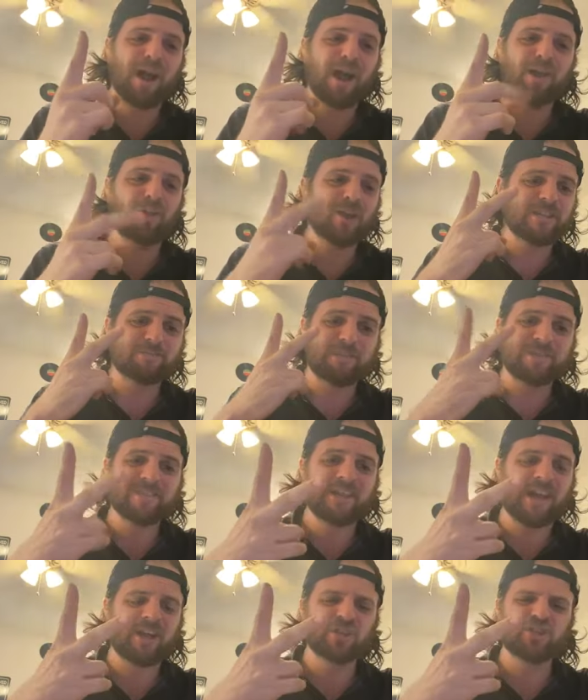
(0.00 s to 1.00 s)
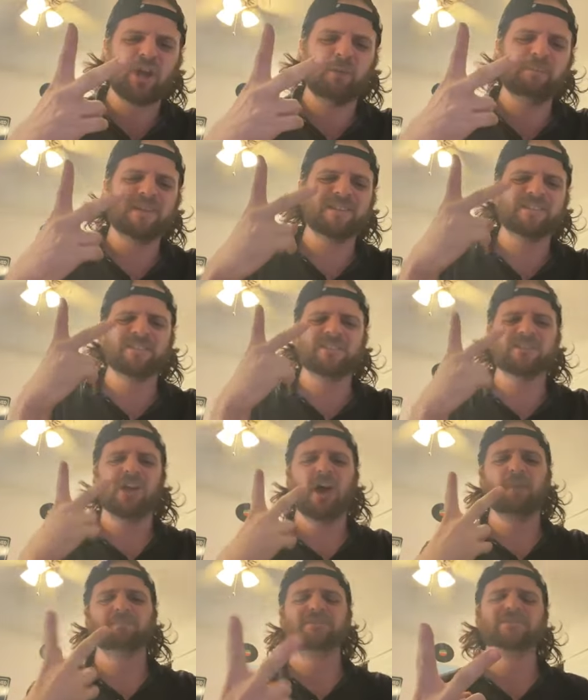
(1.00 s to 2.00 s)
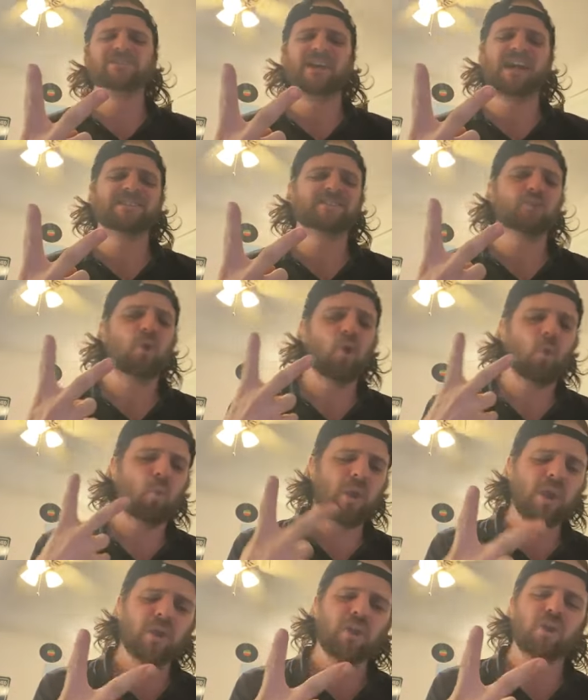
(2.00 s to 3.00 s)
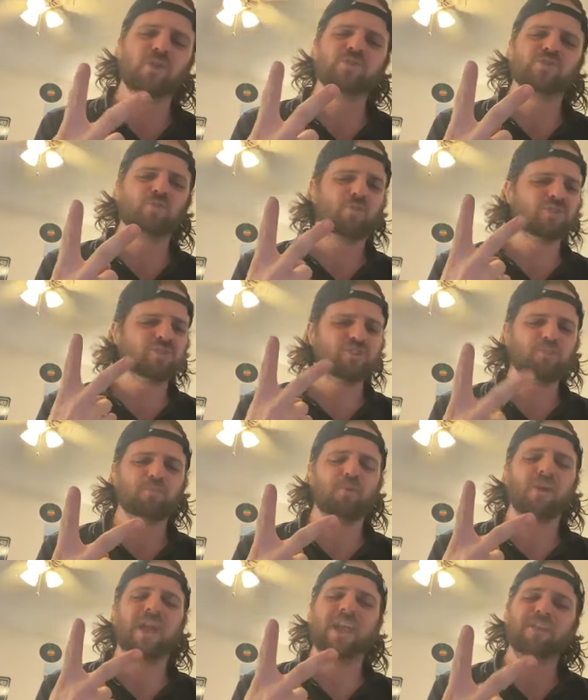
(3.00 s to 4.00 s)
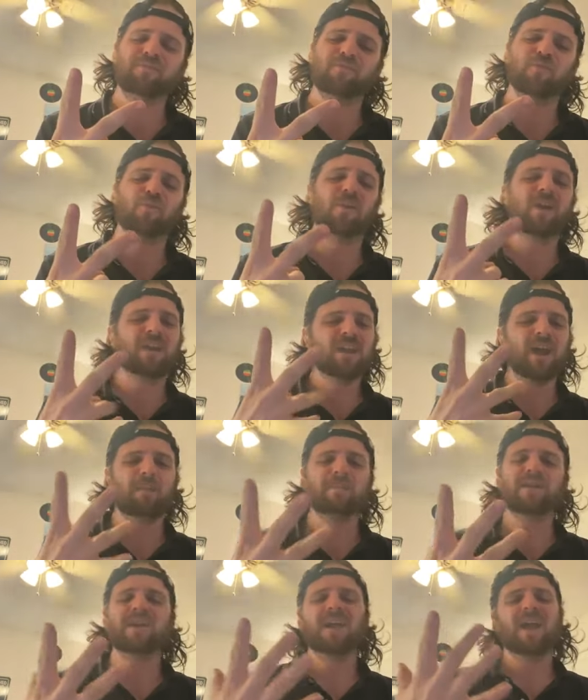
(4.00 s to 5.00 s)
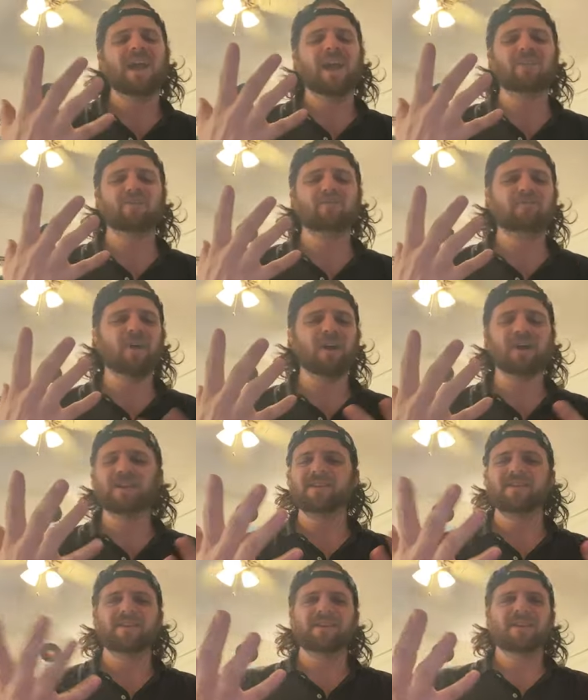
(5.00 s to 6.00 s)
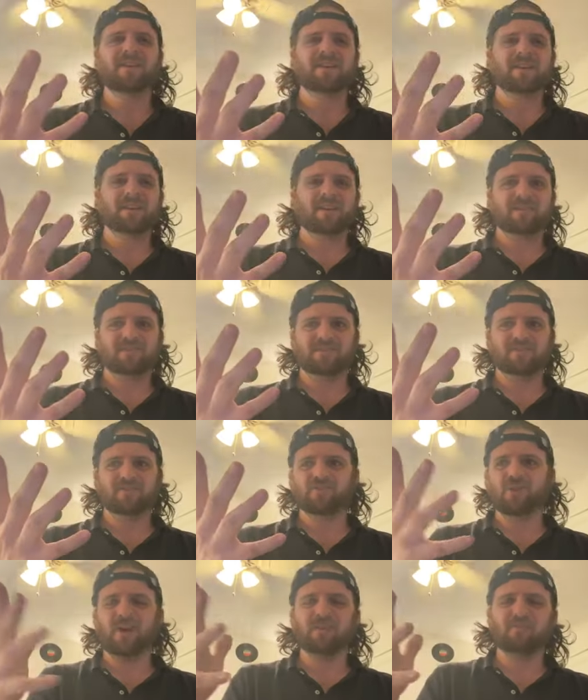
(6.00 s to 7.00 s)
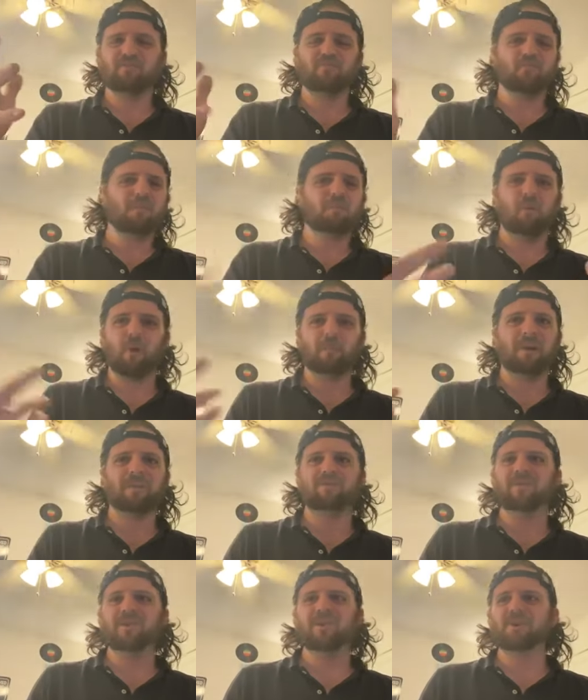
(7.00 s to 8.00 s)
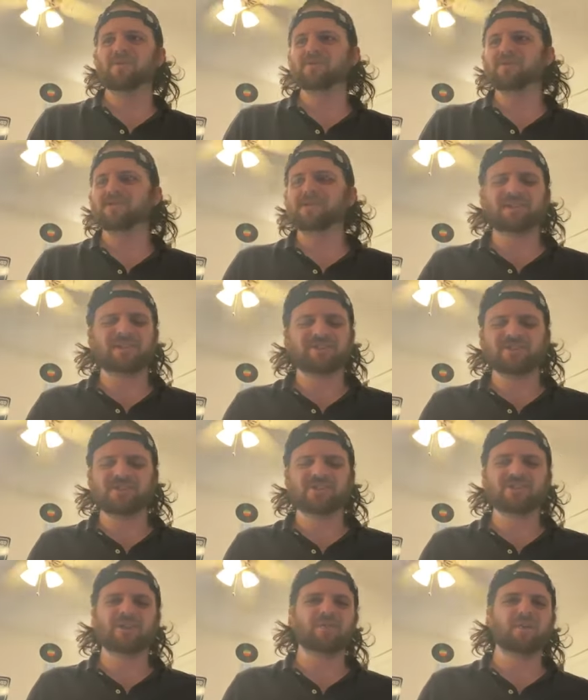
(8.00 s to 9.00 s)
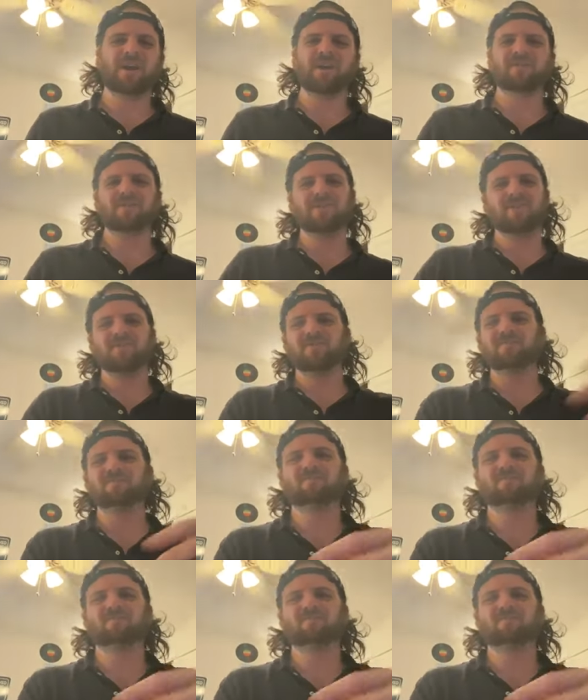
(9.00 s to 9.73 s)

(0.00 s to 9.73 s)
I lost my second channel because these obsessed weirdos who were super hateful coming and they're fucking try to report my videos and they just sit around, you know,